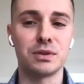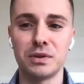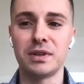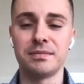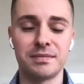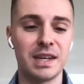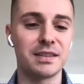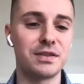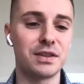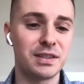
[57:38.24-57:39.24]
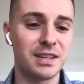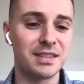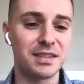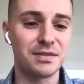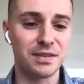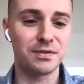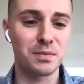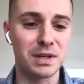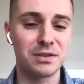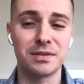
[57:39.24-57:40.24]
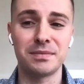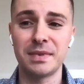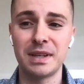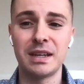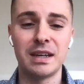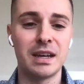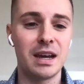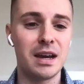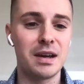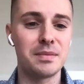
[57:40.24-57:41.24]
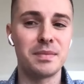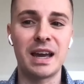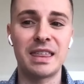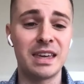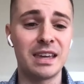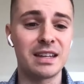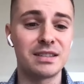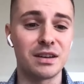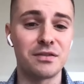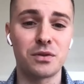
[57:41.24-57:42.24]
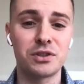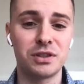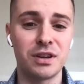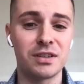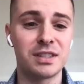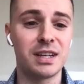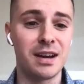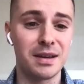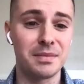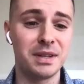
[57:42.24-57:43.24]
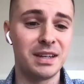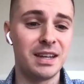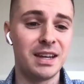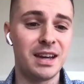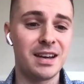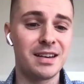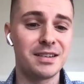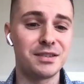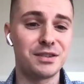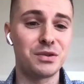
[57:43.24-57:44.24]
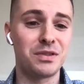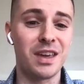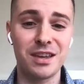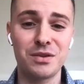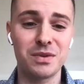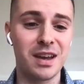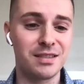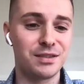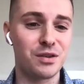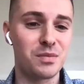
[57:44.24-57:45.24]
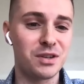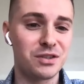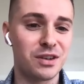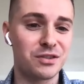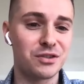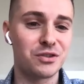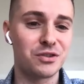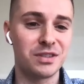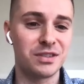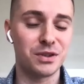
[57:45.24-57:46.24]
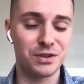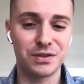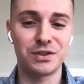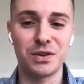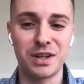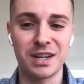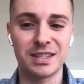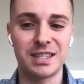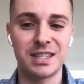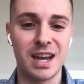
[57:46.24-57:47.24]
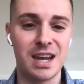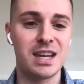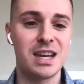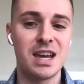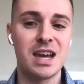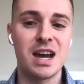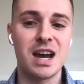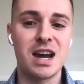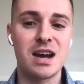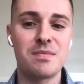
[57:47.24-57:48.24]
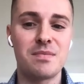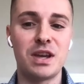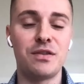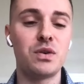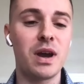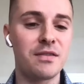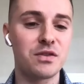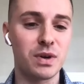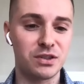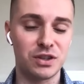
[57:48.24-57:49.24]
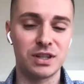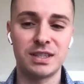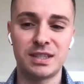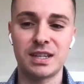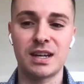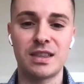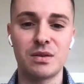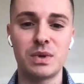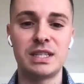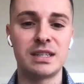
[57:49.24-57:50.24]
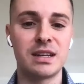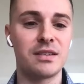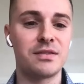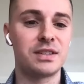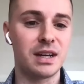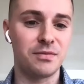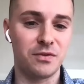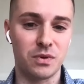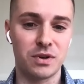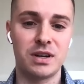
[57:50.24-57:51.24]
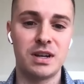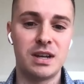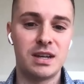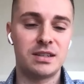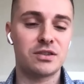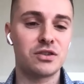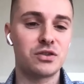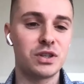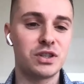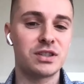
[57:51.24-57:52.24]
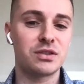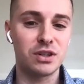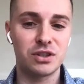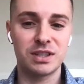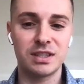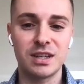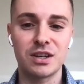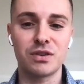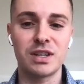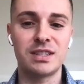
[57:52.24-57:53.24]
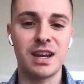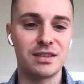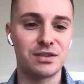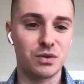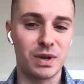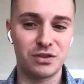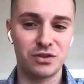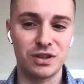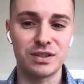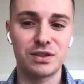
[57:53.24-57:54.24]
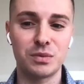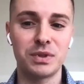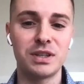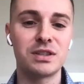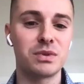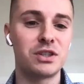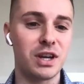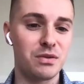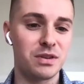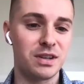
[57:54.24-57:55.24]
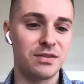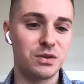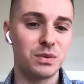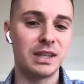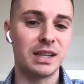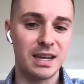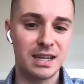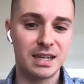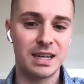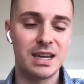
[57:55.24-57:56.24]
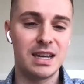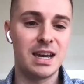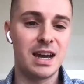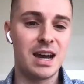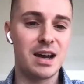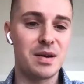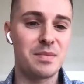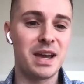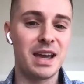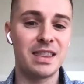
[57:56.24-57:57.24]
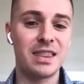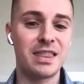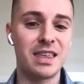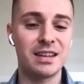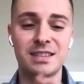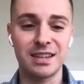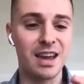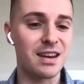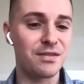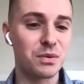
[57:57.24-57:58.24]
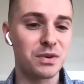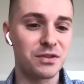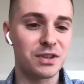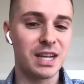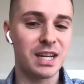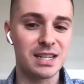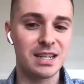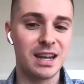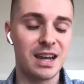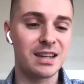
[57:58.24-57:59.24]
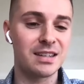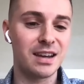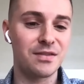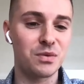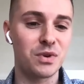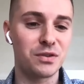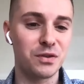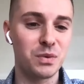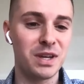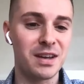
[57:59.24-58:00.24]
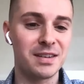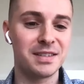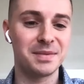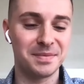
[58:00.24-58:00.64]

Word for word: absolutely yeah it's very sensitive information um, i think that's unfortunately our time uh, so thank you again so much, Dr. Joy Deutsch, for joining us today. Um, if you have questions uh, that we didn't have time for, Dr. Deutsch has graciously agreed to answer questions, so please reach out if you would like. Um, and thanks again, everyone, for attending, and have a wonderful weekend.